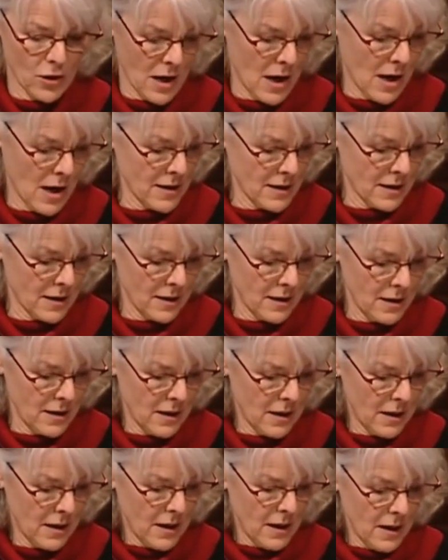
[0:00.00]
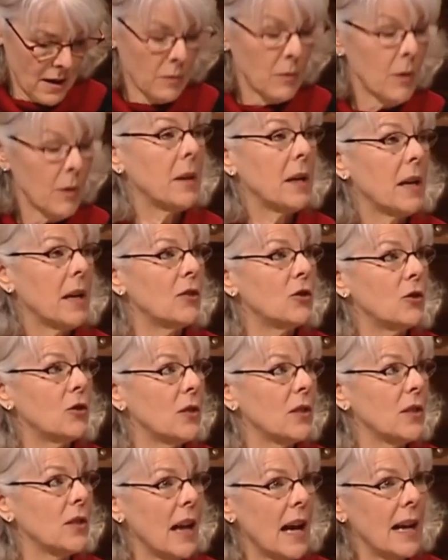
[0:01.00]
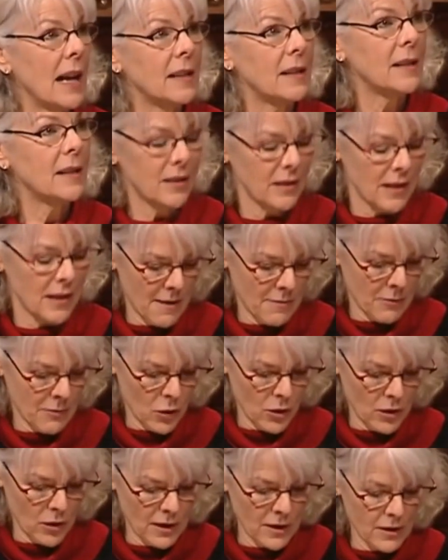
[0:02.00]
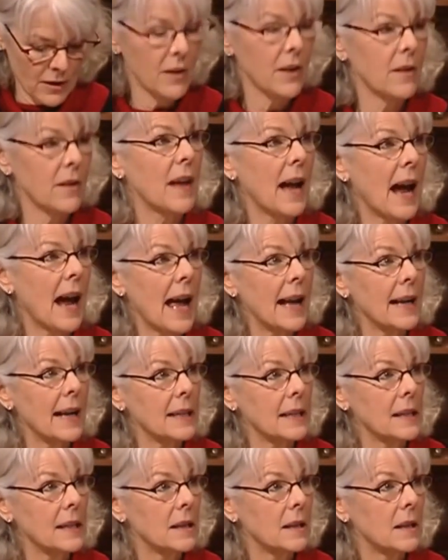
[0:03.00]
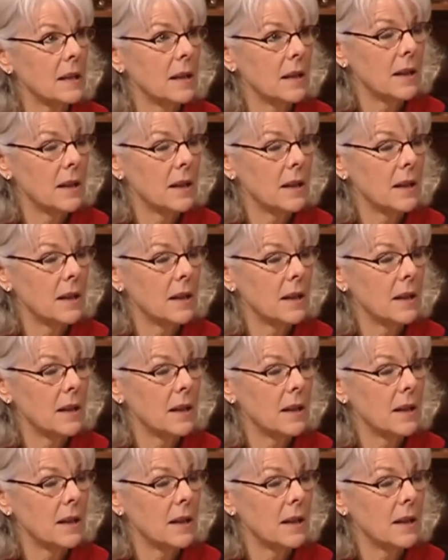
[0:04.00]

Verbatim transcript: it or not, but because you decided to stop earlier than that